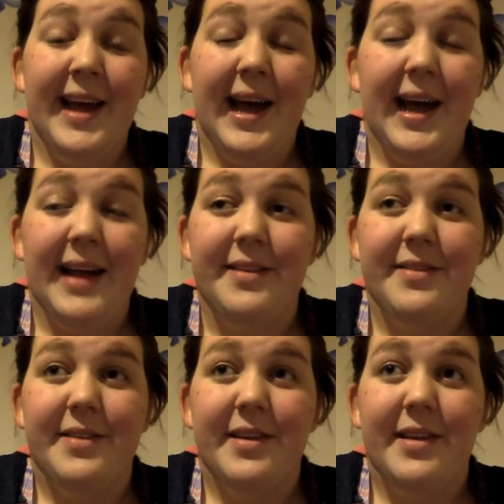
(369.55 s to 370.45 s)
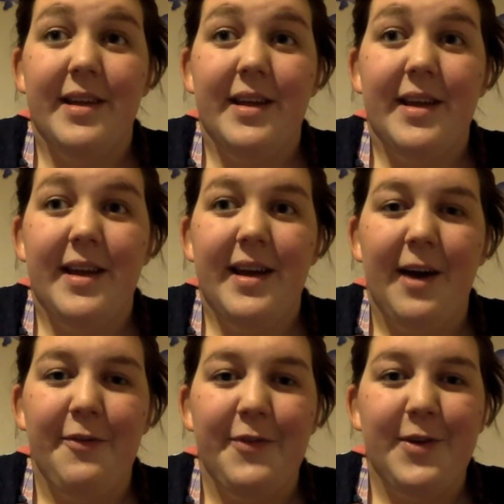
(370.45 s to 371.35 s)
And
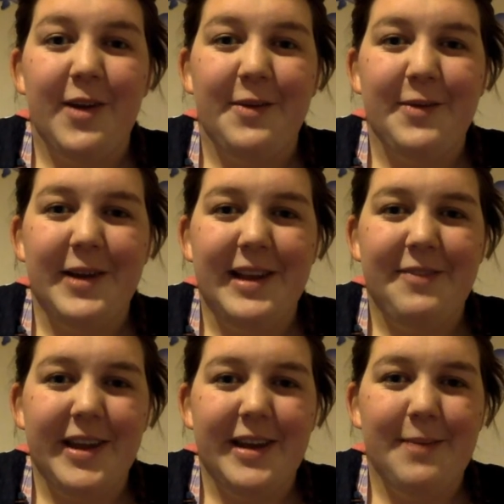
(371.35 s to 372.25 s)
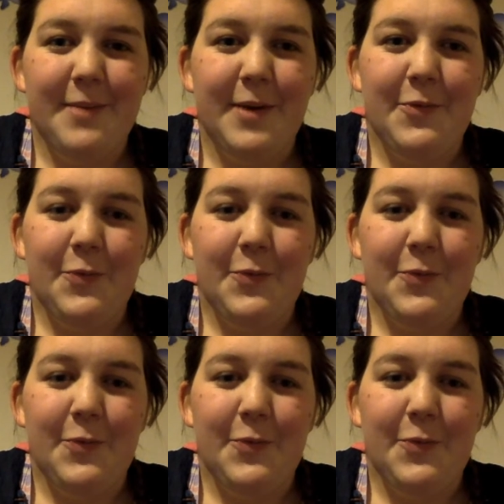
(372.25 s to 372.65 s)
I feel like we're living in a moment